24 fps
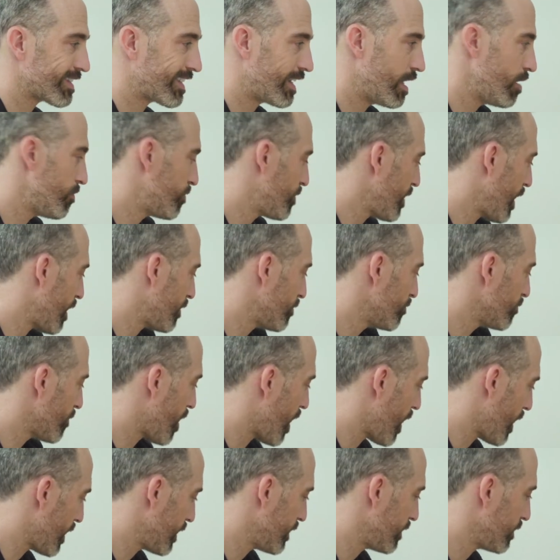keep that in
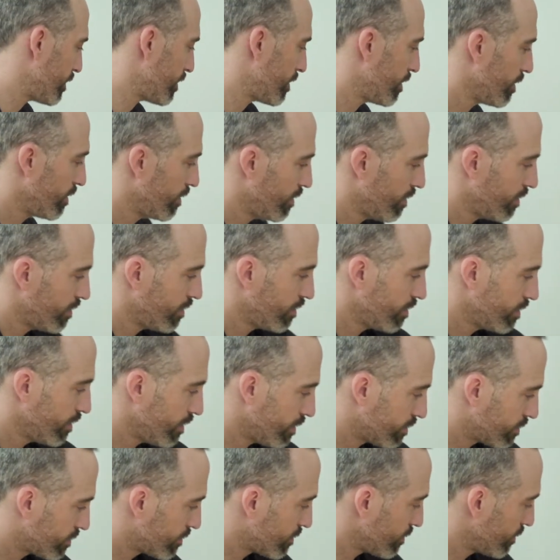mind.
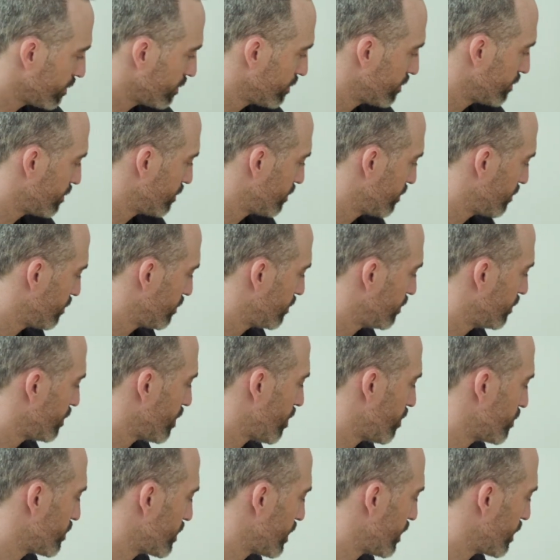It's
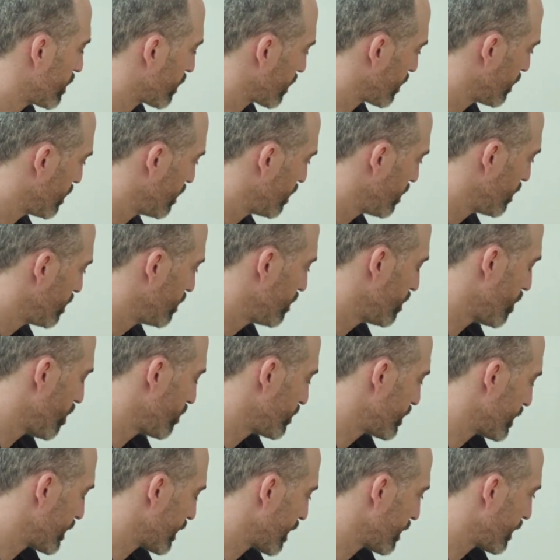nosing,
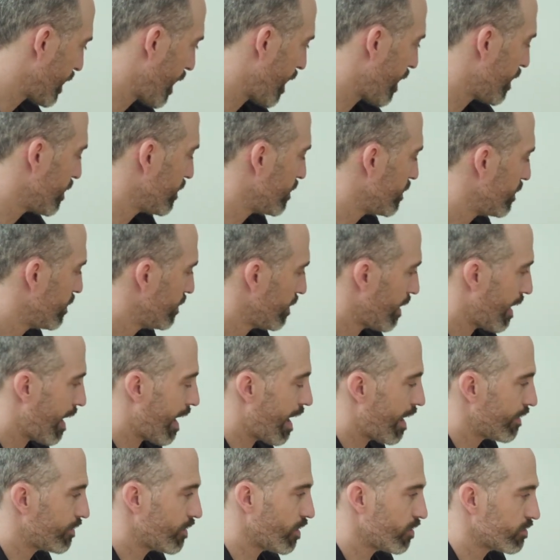nosing again,
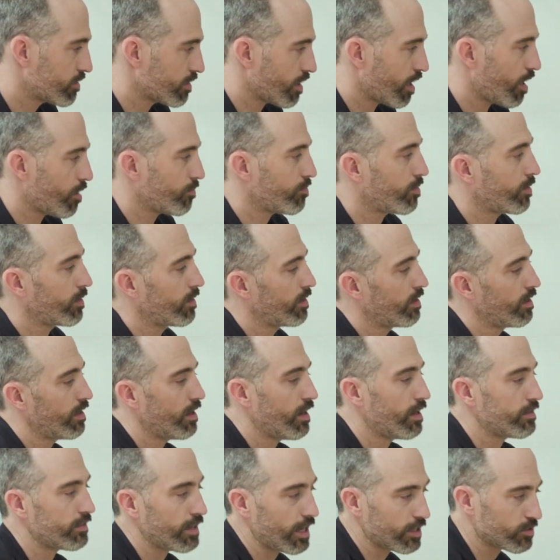add those up,
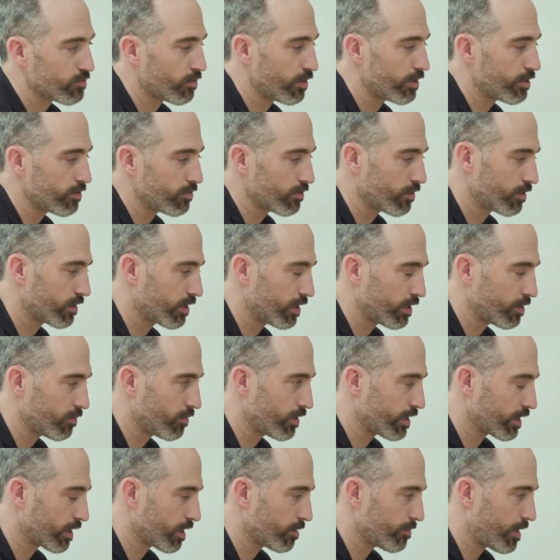and that's what you're going to
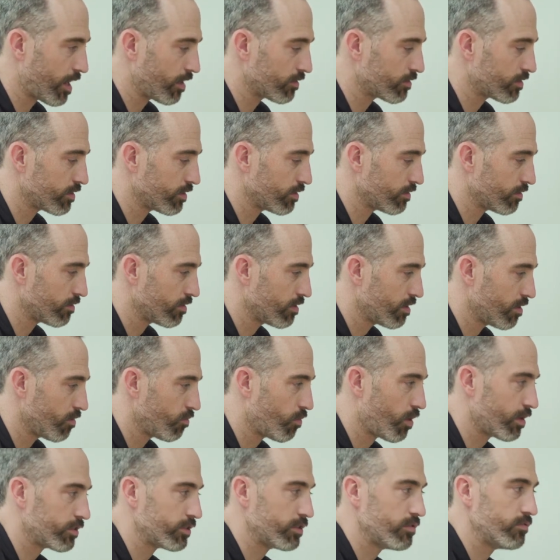want to come out to.
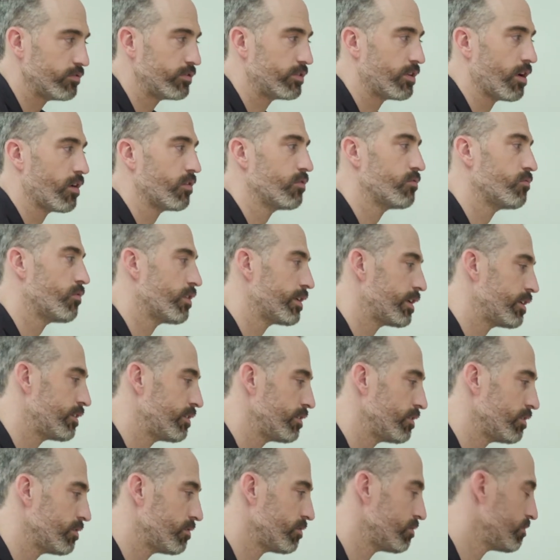What you don't want
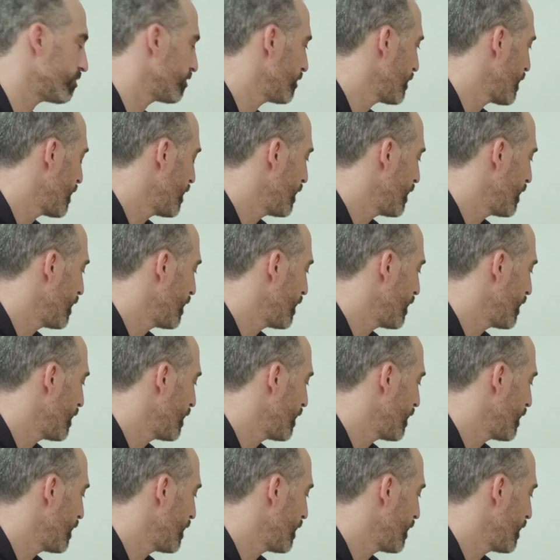to do